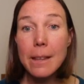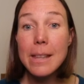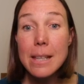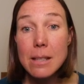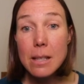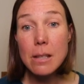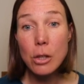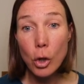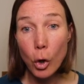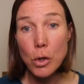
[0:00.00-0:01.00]
This does
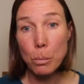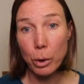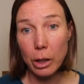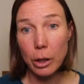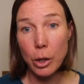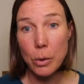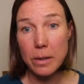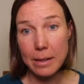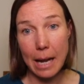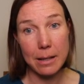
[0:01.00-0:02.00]
not preclude
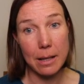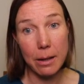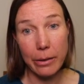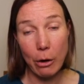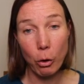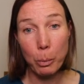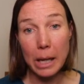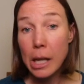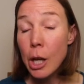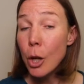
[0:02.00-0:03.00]
statin
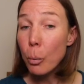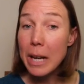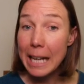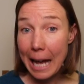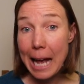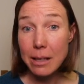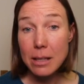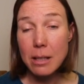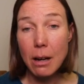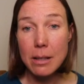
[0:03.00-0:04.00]
therapy. We can
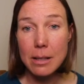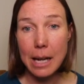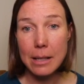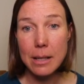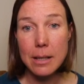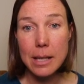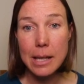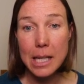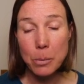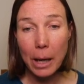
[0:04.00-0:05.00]
start statins in
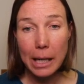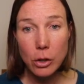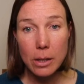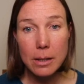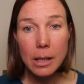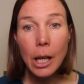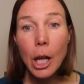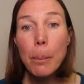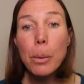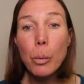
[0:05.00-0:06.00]
these patients,
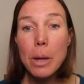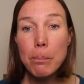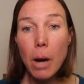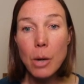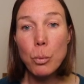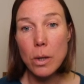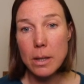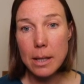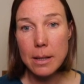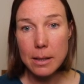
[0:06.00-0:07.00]
but we might want
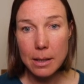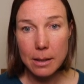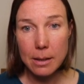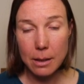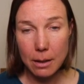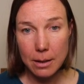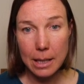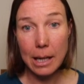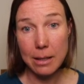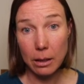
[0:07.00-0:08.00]
to consider
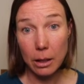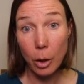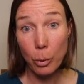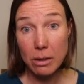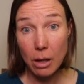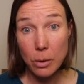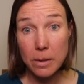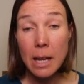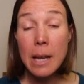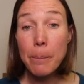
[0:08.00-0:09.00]
starting at a lower
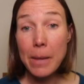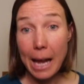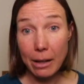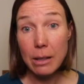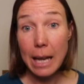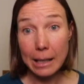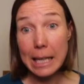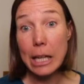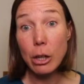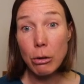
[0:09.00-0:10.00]
dose and
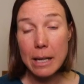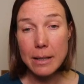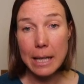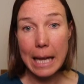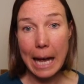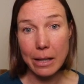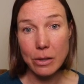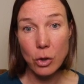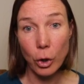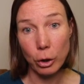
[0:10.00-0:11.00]
increasing as
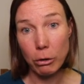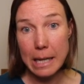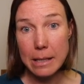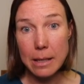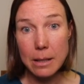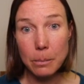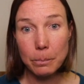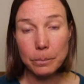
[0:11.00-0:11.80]
tolerated.